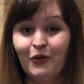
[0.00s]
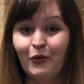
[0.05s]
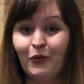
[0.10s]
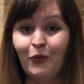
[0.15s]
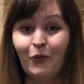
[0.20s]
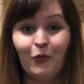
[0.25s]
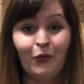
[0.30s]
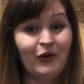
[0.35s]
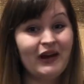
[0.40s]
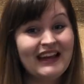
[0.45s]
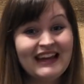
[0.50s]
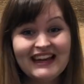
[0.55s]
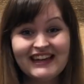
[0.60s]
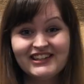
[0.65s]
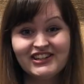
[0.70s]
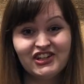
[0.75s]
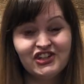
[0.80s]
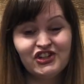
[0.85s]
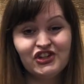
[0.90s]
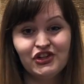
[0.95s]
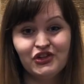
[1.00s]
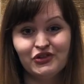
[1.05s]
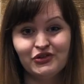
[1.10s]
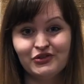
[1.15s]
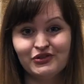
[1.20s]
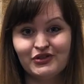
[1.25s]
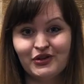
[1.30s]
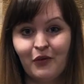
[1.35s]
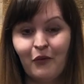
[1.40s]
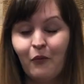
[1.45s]
we get to
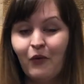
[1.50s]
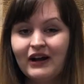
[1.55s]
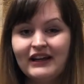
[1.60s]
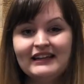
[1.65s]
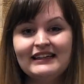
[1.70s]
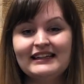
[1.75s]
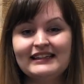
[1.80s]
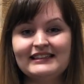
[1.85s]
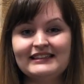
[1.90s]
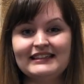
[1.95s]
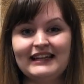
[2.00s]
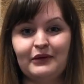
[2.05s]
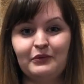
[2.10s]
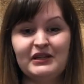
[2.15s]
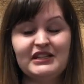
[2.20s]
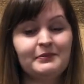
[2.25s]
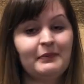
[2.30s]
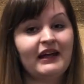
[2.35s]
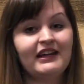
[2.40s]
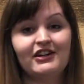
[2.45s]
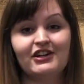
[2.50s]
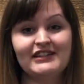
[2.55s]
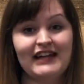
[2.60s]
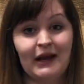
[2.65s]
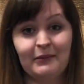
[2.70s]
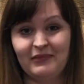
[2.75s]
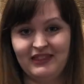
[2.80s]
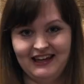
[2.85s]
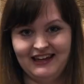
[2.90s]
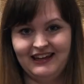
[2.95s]
choose what it is that we spend our
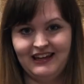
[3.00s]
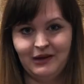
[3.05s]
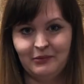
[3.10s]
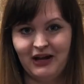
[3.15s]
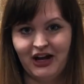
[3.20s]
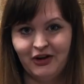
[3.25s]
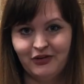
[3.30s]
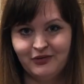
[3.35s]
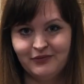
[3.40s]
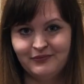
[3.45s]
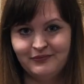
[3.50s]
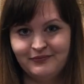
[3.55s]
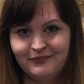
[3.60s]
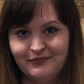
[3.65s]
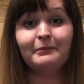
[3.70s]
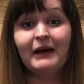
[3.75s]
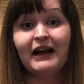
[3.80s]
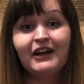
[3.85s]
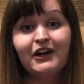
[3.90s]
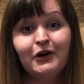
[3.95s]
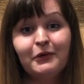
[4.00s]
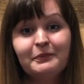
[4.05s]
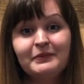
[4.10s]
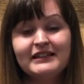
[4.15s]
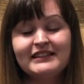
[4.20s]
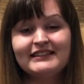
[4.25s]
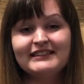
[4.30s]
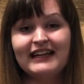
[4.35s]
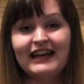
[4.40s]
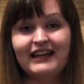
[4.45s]
time thinking about. My hope
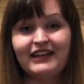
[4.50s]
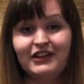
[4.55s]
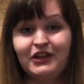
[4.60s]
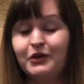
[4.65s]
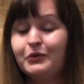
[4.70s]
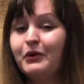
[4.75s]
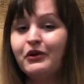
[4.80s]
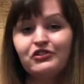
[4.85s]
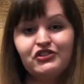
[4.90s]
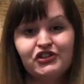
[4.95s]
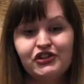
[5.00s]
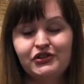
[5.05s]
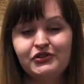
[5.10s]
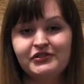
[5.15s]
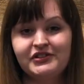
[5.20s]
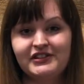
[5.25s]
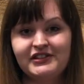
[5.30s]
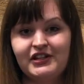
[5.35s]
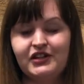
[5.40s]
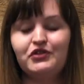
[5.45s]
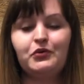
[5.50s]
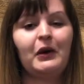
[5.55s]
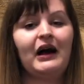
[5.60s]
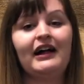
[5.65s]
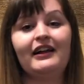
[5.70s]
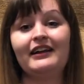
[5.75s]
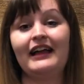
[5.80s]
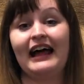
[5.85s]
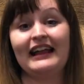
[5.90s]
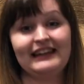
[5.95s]
is that you won't choose to
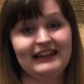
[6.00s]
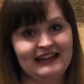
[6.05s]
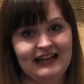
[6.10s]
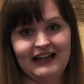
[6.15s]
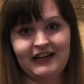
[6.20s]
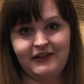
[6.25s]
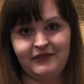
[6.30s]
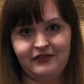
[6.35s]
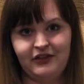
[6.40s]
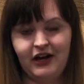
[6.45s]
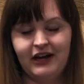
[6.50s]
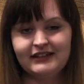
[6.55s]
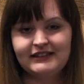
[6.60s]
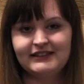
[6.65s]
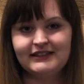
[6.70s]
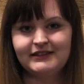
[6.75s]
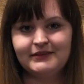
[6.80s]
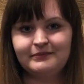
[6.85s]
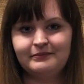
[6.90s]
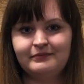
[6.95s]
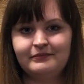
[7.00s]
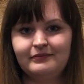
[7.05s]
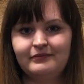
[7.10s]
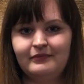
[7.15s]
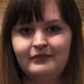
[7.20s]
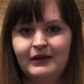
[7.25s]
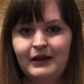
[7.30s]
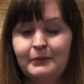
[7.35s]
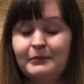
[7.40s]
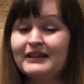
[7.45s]
dwell on the negative thoughts,
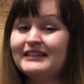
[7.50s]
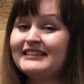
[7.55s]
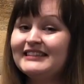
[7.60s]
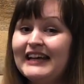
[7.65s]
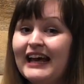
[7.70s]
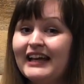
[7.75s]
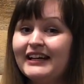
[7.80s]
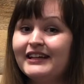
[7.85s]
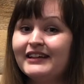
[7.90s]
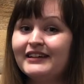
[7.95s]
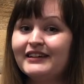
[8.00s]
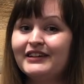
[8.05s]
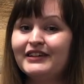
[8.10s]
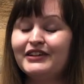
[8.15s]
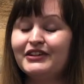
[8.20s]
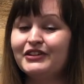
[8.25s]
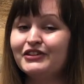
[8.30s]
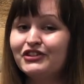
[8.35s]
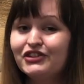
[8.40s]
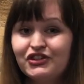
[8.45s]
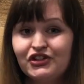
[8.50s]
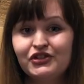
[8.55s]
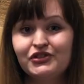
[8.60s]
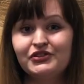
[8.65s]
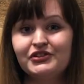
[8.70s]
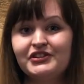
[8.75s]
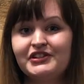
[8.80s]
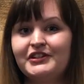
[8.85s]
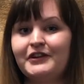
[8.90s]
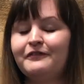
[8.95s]
but instead, you'll
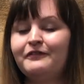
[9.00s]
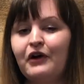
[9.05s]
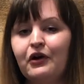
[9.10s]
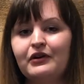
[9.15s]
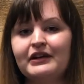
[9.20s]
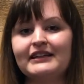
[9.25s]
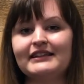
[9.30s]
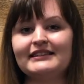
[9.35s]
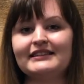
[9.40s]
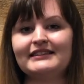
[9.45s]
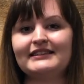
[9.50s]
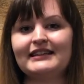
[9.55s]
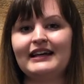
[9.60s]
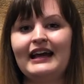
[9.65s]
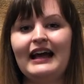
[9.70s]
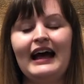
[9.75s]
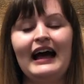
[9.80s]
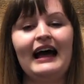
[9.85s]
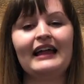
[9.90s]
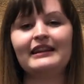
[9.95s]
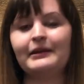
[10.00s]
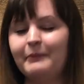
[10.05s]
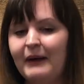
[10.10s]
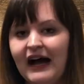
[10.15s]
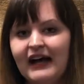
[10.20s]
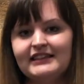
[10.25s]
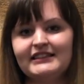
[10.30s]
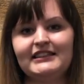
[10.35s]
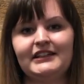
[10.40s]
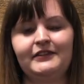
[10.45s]
choose to focus on the
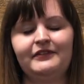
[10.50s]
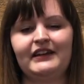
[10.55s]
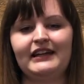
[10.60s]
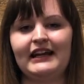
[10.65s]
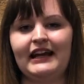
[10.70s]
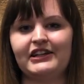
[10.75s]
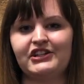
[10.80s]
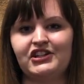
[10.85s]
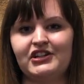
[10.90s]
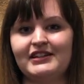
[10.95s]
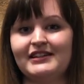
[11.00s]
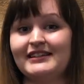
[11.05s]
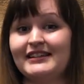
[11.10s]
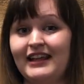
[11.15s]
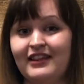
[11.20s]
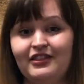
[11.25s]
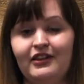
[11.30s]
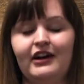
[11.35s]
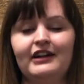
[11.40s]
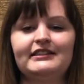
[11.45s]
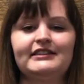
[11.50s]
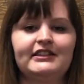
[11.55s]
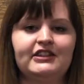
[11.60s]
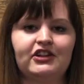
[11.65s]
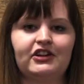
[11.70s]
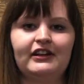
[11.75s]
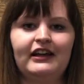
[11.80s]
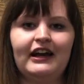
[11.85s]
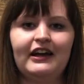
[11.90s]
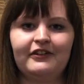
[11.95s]
positive connections and thoughts in your
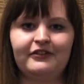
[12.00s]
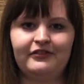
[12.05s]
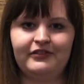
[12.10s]
life.